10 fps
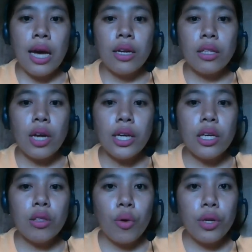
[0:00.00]
the
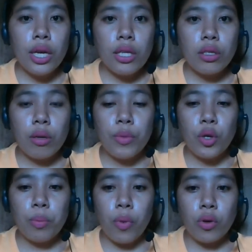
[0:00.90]
target audience of
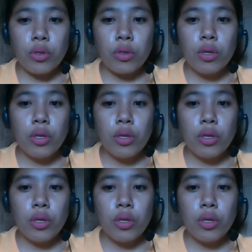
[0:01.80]
your post.